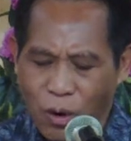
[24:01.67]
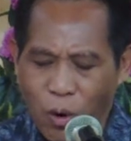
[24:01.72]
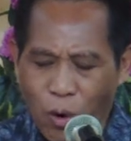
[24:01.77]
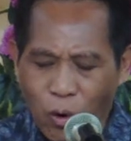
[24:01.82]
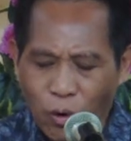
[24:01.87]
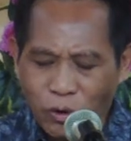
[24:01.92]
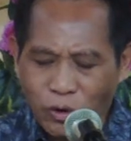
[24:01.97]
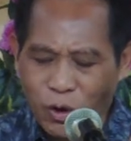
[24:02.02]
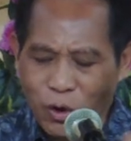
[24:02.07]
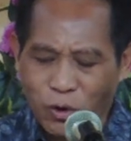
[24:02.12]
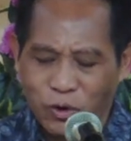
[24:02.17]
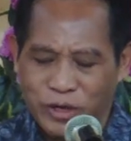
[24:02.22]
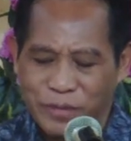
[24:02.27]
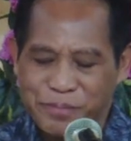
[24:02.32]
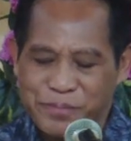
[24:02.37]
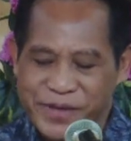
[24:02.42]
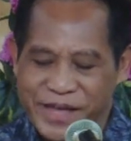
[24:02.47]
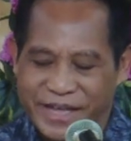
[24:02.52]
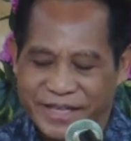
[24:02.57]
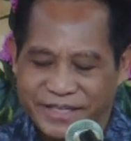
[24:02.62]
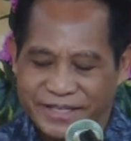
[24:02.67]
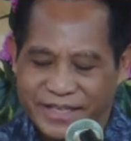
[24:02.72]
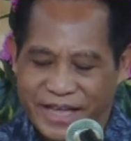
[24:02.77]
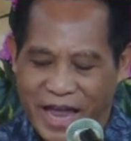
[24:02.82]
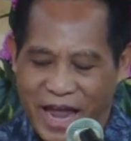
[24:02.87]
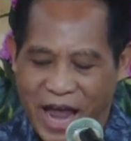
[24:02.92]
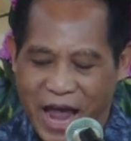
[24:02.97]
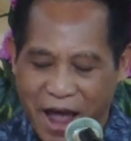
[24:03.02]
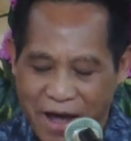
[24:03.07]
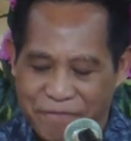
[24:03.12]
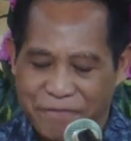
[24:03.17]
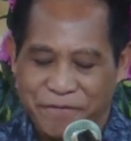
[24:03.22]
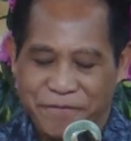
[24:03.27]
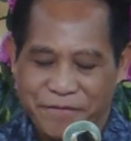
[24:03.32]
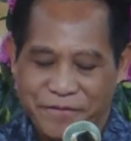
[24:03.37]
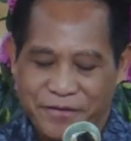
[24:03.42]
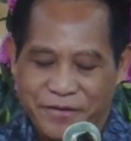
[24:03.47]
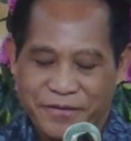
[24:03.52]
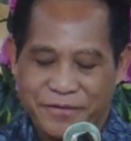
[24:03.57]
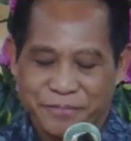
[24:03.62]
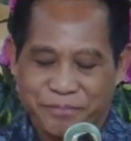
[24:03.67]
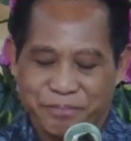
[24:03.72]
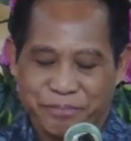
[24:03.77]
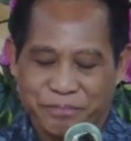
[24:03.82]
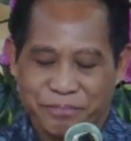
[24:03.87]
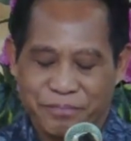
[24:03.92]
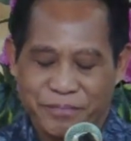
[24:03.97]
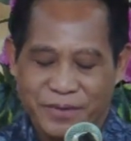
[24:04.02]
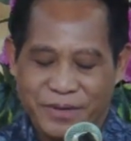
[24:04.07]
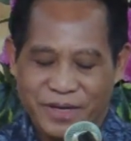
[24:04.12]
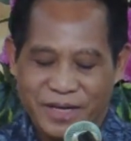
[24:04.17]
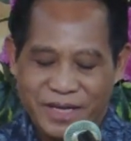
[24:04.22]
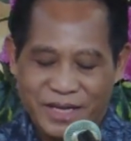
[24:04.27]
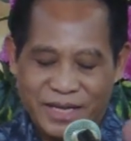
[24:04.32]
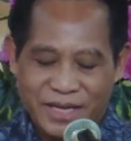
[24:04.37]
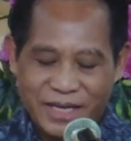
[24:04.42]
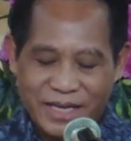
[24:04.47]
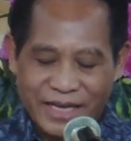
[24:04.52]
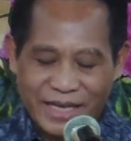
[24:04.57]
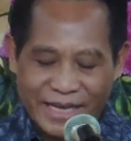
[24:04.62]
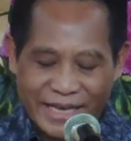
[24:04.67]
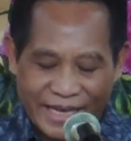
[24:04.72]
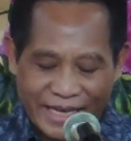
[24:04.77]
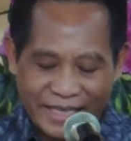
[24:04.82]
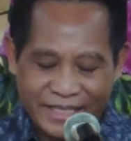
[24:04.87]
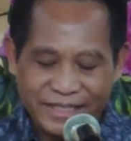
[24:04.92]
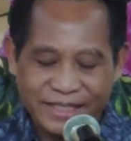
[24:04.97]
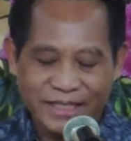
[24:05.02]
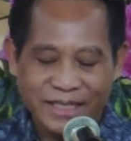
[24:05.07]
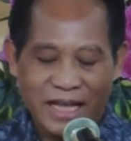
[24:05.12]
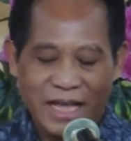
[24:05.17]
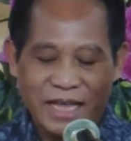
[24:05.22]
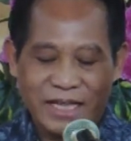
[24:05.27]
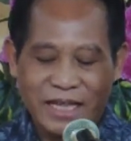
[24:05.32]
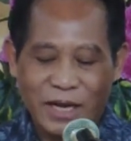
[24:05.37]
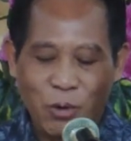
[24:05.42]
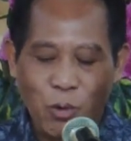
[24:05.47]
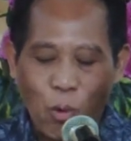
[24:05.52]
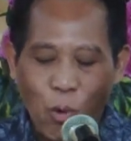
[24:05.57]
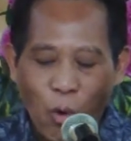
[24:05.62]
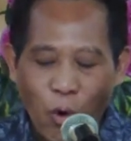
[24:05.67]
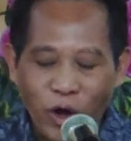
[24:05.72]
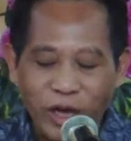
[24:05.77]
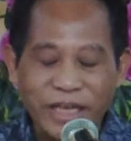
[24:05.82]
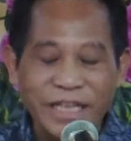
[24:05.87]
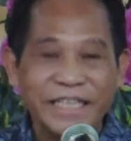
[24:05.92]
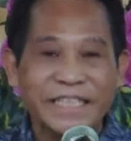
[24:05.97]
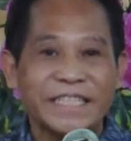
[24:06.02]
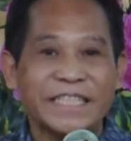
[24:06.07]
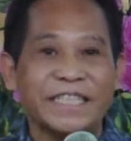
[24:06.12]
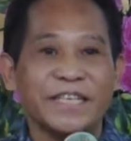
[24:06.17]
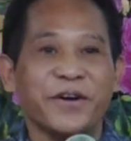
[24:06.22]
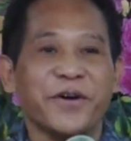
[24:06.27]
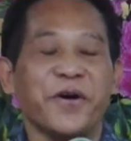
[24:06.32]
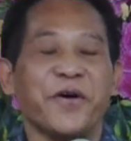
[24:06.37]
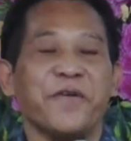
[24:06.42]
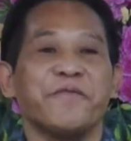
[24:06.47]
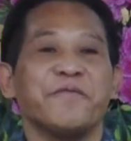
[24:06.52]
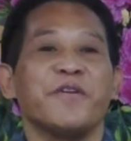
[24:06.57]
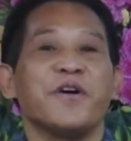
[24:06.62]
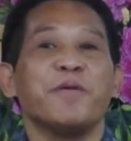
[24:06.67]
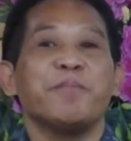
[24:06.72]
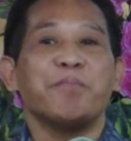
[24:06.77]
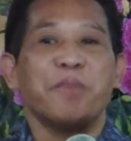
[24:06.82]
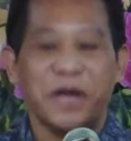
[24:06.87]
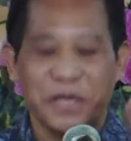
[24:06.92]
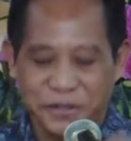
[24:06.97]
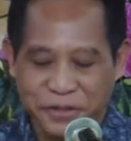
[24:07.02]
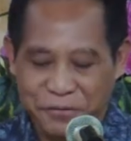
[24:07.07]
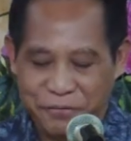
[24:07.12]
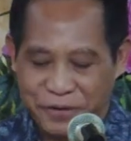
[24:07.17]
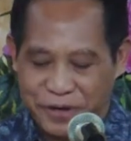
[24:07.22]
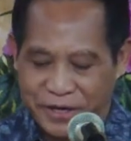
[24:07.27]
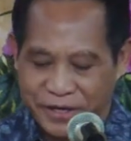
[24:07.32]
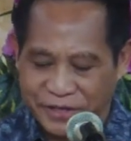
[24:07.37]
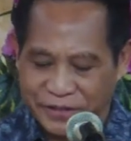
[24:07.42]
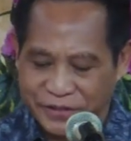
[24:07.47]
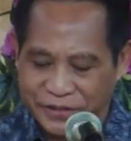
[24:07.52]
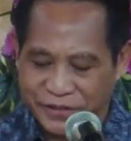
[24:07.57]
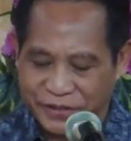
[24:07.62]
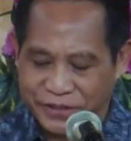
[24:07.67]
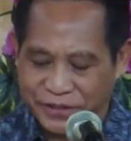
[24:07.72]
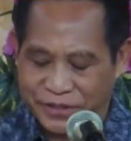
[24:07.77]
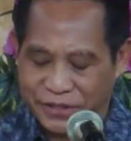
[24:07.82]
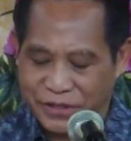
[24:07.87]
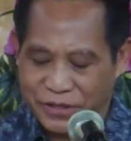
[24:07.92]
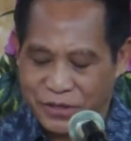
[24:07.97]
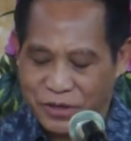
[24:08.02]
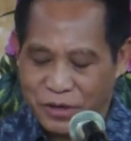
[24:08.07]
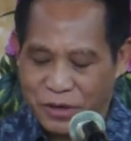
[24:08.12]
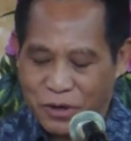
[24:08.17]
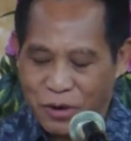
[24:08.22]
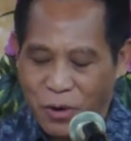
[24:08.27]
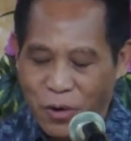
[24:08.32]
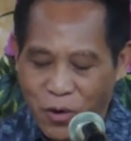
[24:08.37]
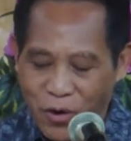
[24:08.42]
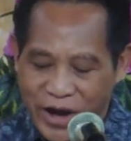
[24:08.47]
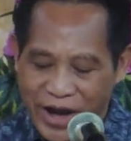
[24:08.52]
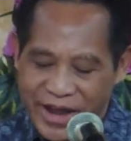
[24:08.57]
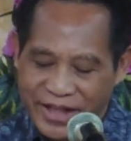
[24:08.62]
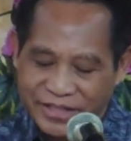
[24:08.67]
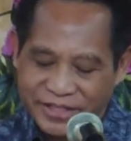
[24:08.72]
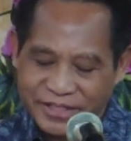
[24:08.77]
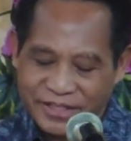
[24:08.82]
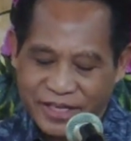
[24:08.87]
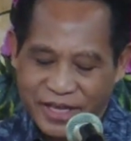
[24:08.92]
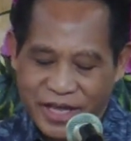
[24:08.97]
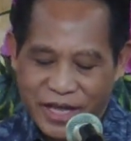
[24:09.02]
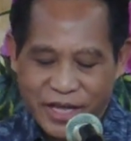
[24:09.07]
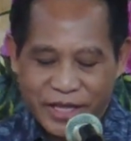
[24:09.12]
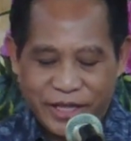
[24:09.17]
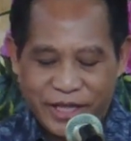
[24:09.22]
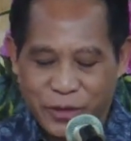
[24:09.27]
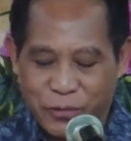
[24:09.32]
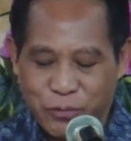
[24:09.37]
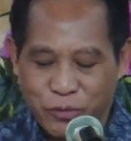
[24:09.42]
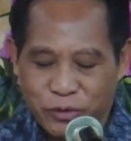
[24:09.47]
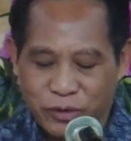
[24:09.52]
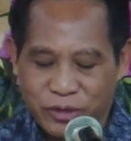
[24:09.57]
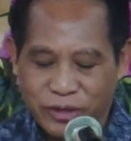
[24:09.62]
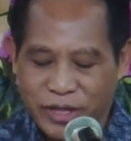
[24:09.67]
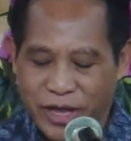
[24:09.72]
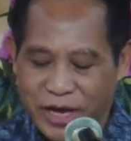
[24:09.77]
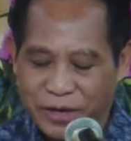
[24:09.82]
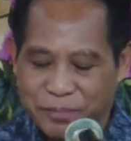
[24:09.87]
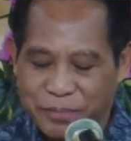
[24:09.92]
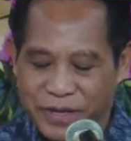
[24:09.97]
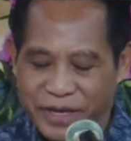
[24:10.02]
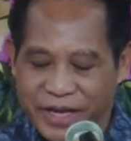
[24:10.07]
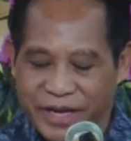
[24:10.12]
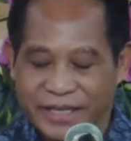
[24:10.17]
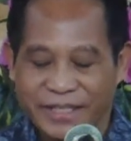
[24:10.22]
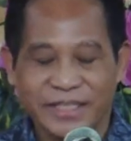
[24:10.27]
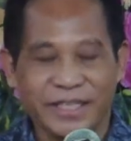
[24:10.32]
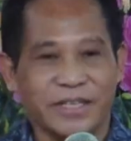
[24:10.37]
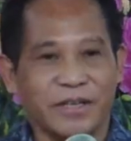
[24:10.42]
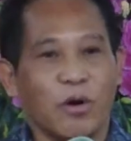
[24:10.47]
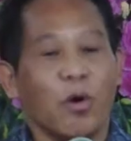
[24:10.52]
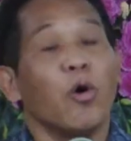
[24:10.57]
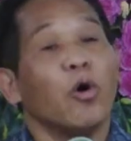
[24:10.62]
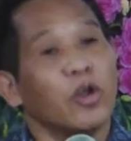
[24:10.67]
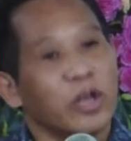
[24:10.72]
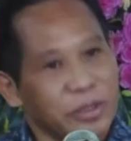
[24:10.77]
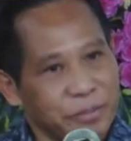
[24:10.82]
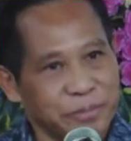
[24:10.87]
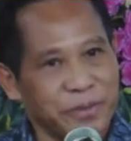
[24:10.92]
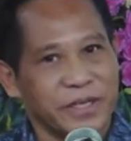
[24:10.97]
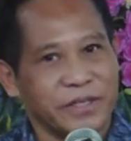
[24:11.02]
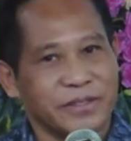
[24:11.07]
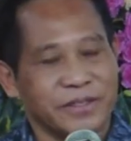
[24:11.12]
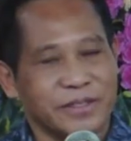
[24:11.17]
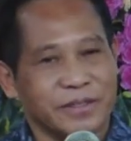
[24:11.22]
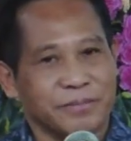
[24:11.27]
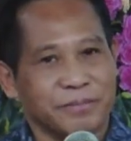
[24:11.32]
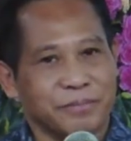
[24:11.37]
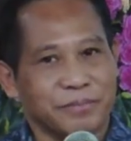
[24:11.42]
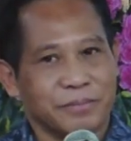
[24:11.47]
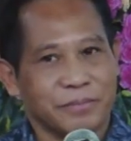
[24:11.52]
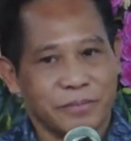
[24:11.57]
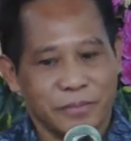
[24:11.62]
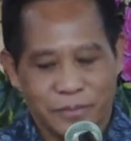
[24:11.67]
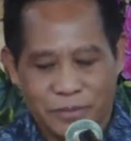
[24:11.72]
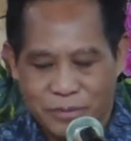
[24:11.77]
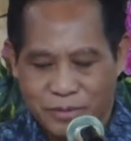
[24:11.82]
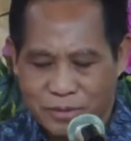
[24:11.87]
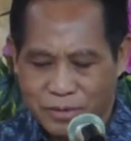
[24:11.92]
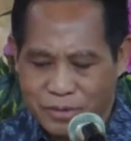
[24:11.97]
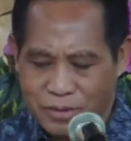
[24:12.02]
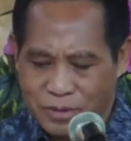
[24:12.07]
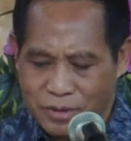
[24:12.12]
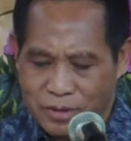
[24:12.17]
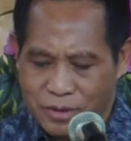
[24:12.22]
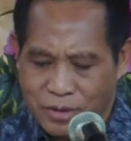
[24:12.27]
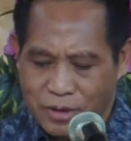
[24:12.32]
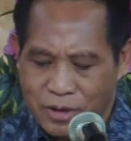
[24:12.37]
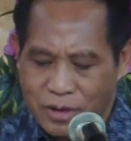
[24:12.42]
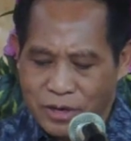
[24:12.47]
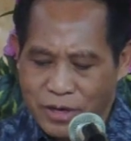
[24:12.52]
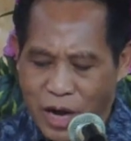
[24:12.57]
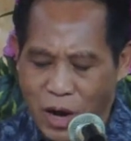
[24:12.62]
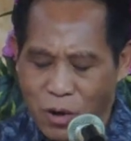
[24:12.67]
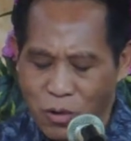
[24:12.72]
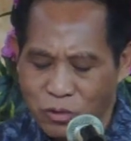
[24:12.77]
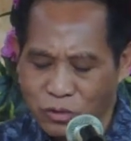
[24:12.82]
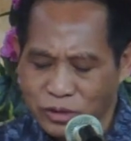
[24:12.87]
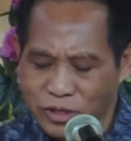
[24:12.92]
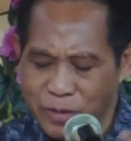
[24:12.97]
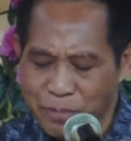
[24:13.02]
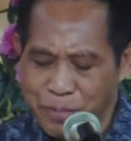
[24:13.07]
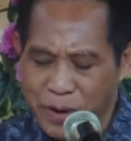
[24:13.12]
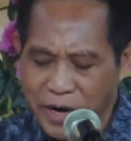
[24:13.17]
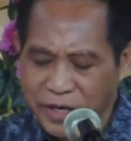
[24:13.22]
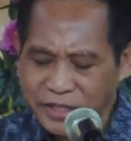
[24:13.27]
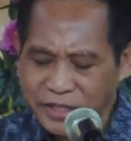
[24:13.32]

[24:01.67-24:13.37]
all Olympians have is the quality of perseverance, or else they would not be in the Olympics. Now, the